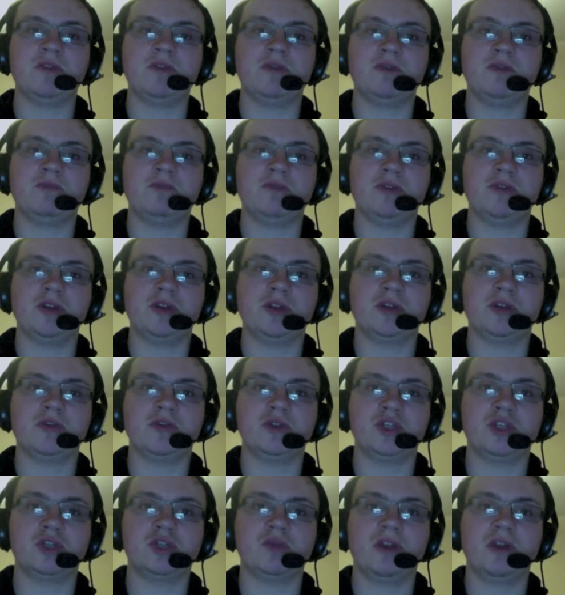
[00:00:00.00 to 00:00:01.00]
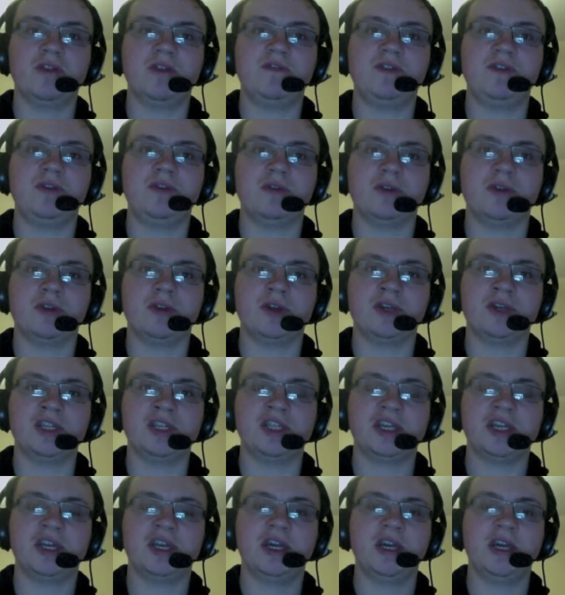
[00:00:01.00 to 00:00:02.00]
would pull a good swerve here on
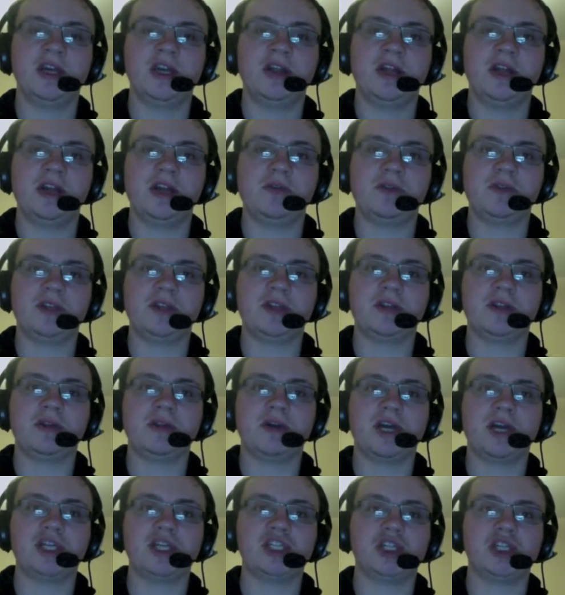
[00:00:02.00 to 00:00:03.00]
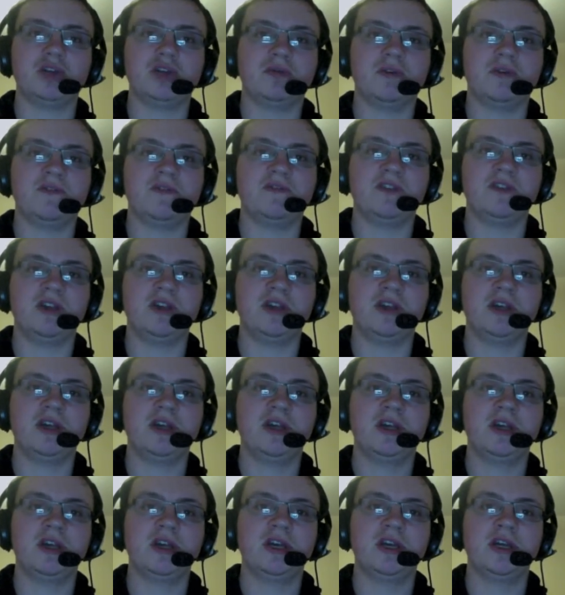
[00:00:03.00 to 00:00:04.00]
us, like what they did last year with the
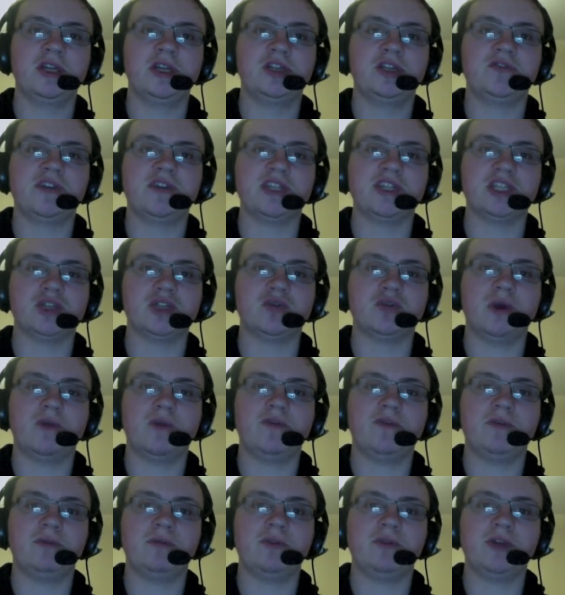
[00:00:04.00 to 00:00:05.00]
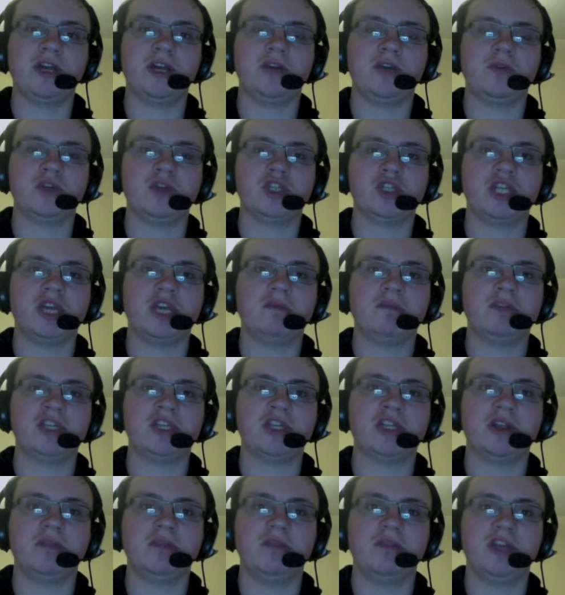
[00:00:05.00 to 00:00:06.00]
2012 Rumble, where Sheamus
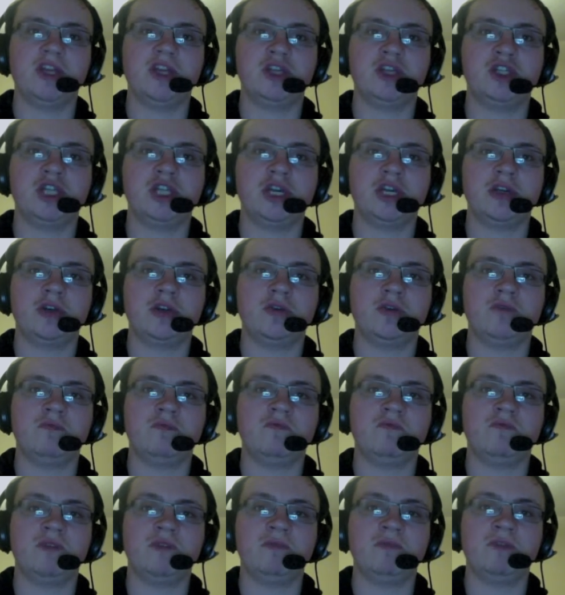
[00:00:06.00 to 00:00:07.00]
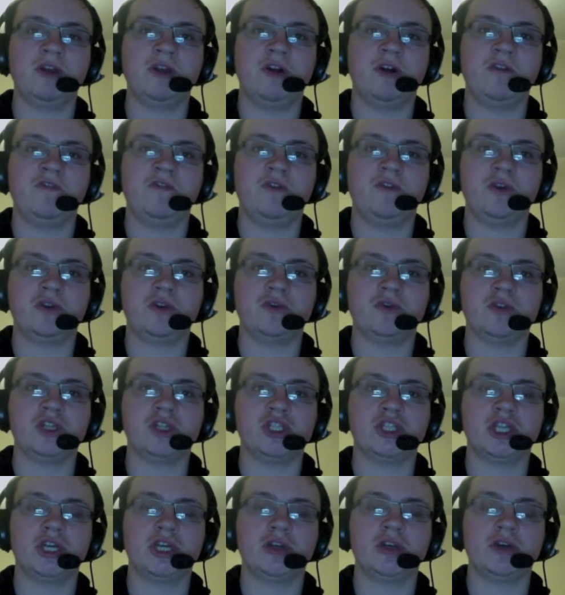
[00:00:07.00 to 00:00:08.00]
eliminated Jericho when we all thought Chris
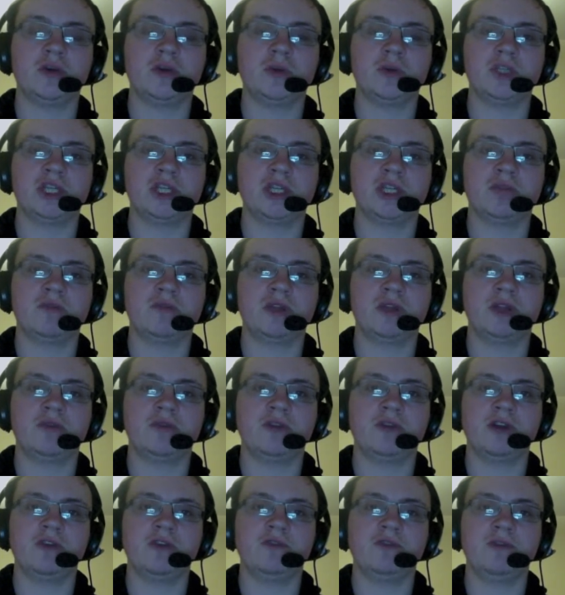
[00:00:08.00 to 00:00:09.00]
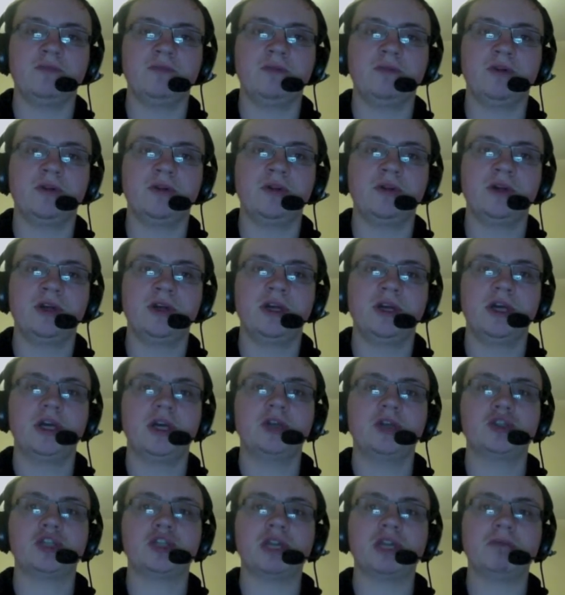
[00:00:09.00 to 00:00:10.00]
Jericho was going to win the Royal Rumble.
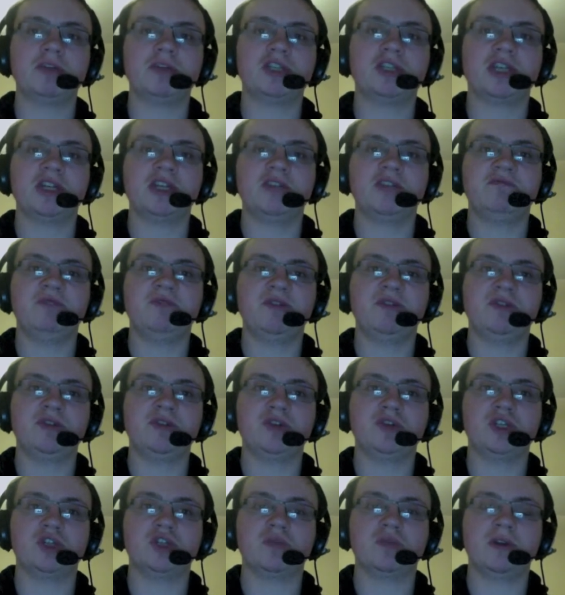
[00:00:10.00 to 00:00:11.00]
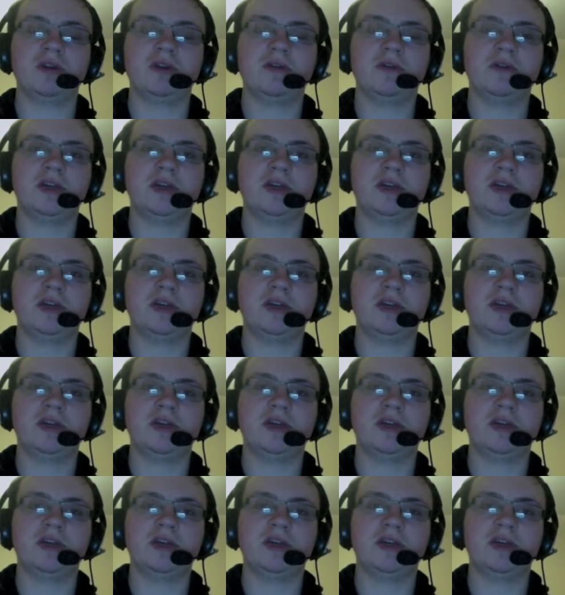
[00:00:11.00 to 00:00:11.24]
Sheamus kind of pulled a good swerve,